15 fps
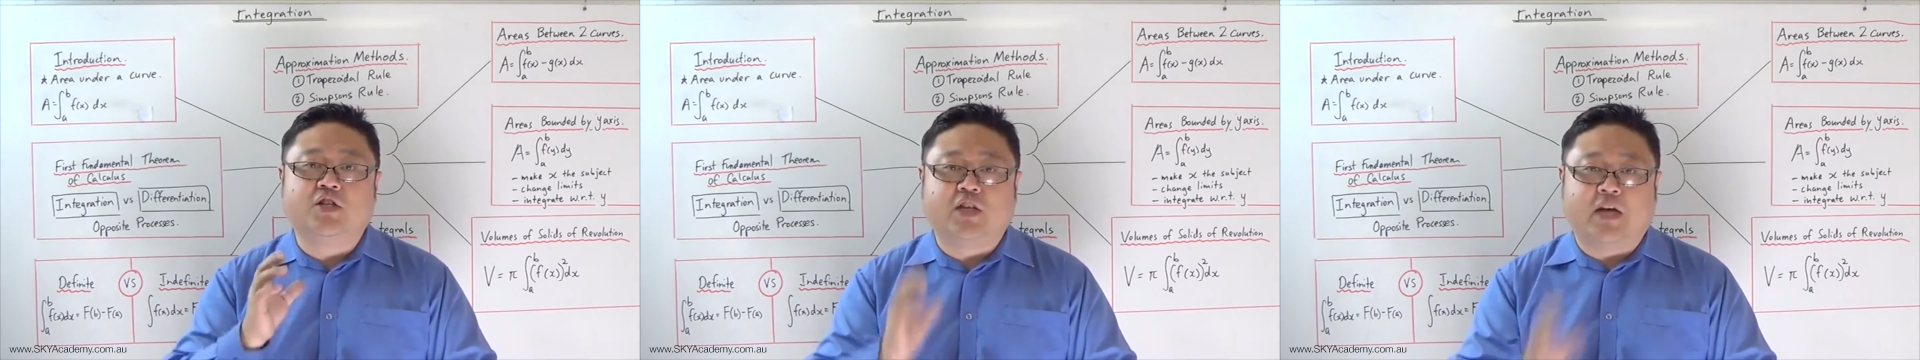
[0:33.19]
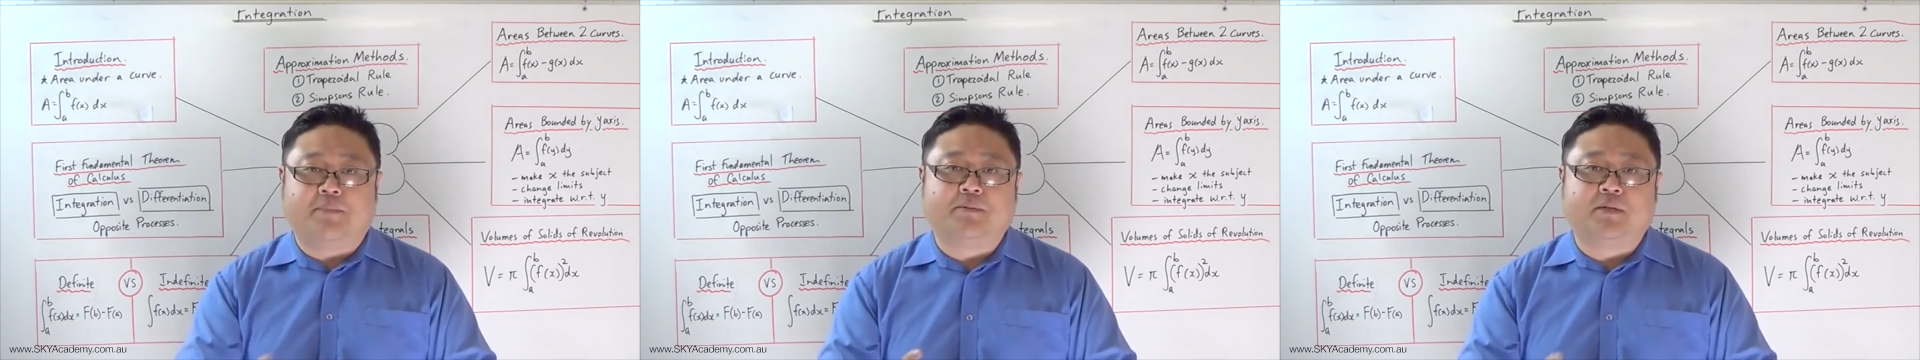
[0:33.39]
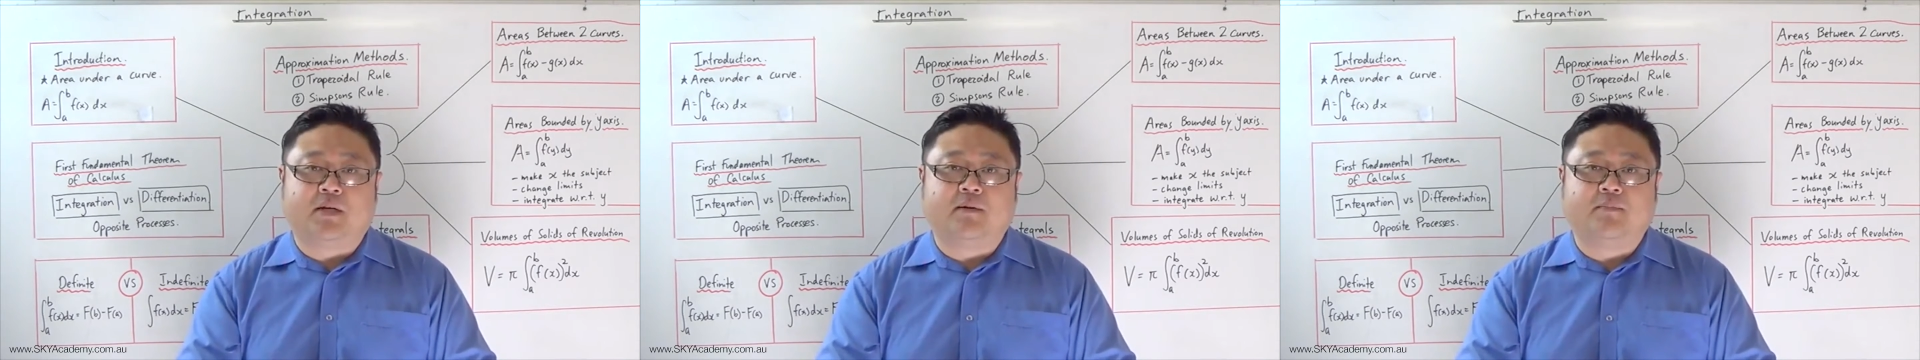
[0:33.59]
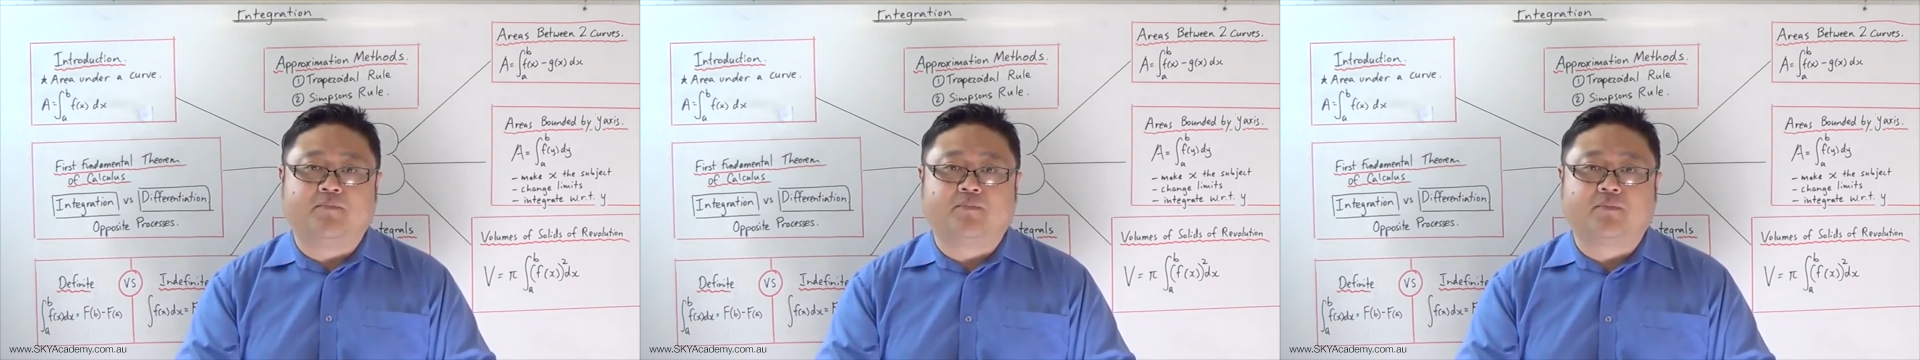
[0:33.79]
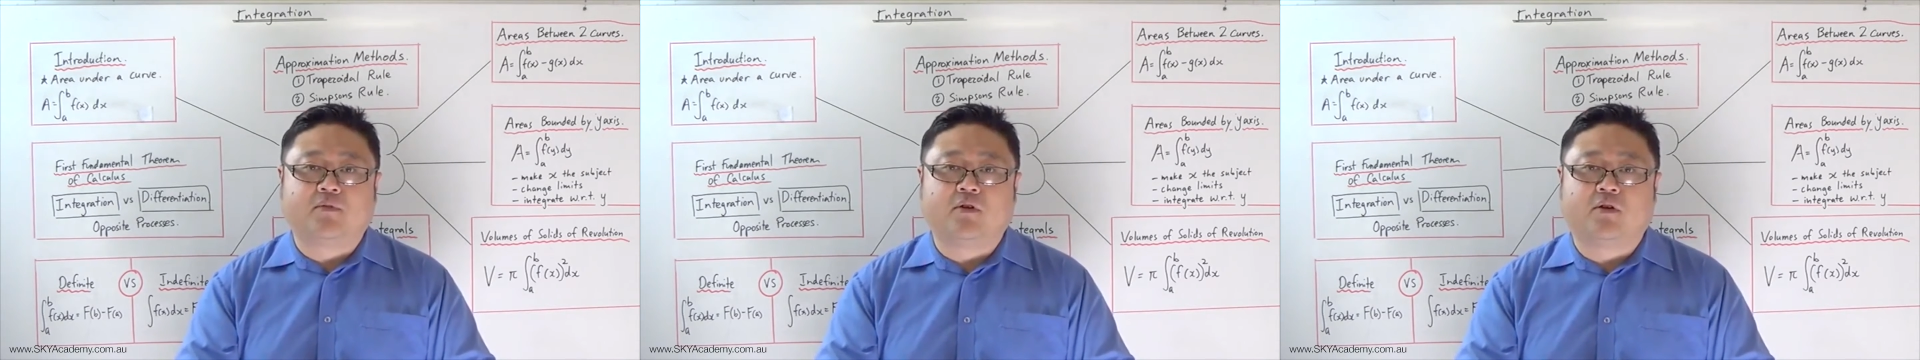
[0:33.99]
chapter.
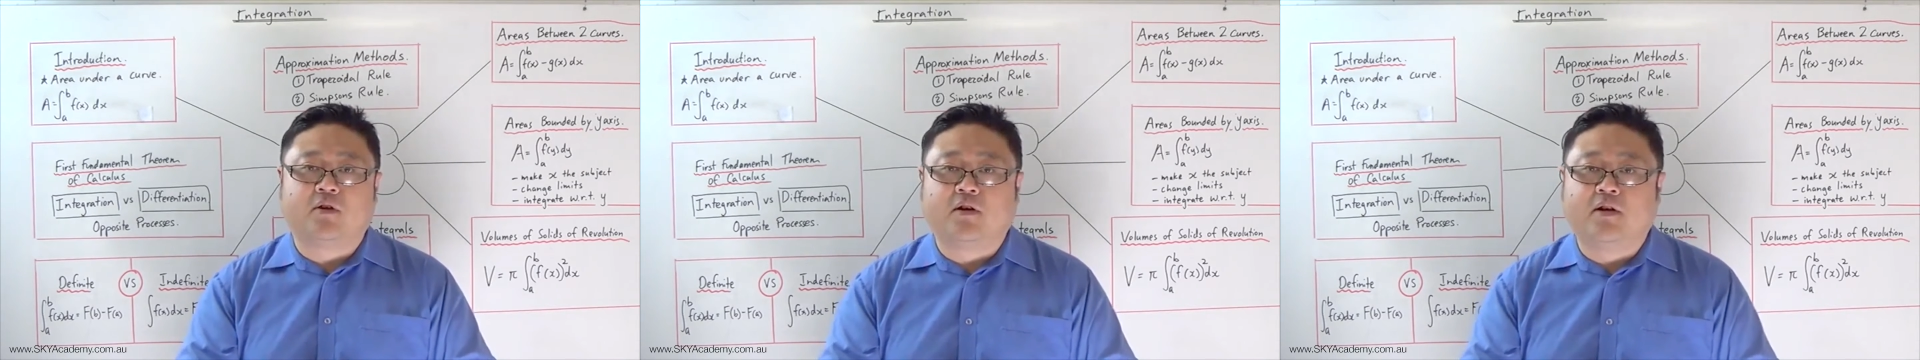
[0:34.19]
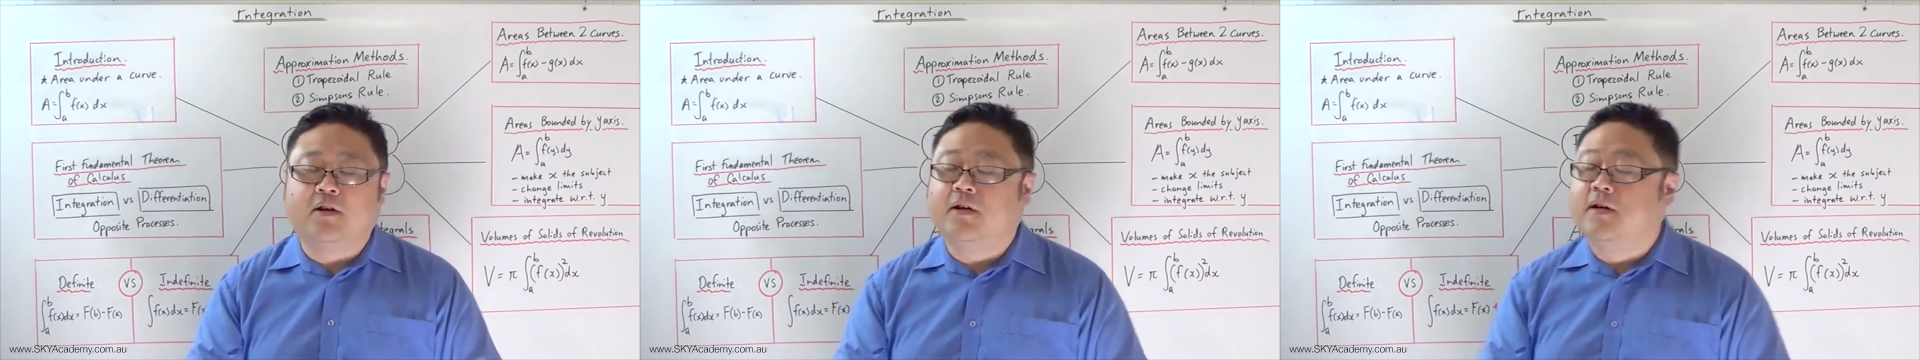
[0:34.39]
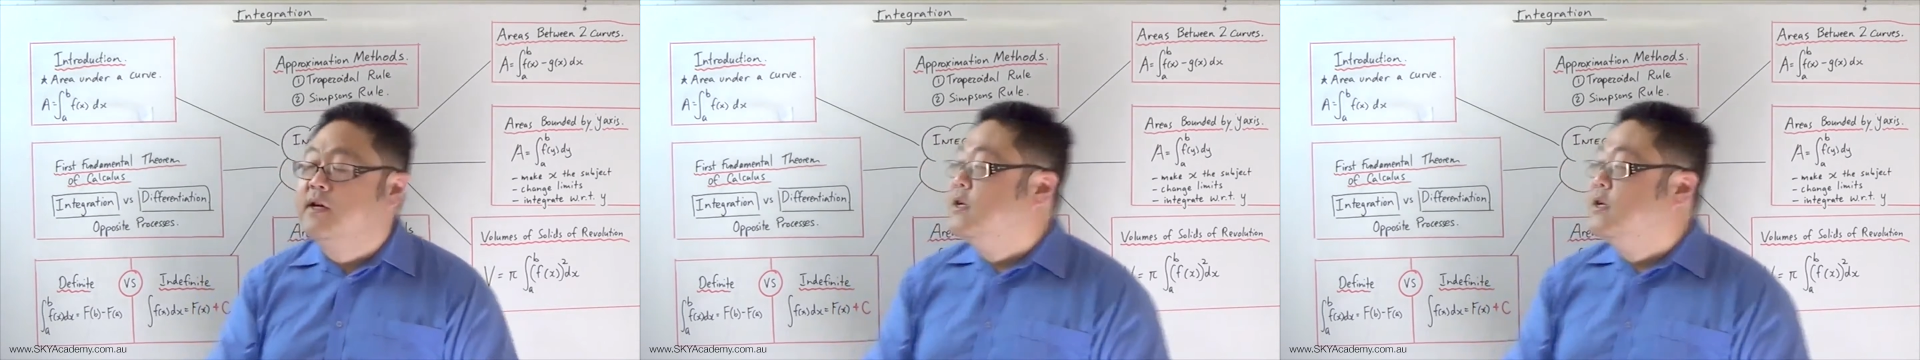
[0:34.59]
Alright,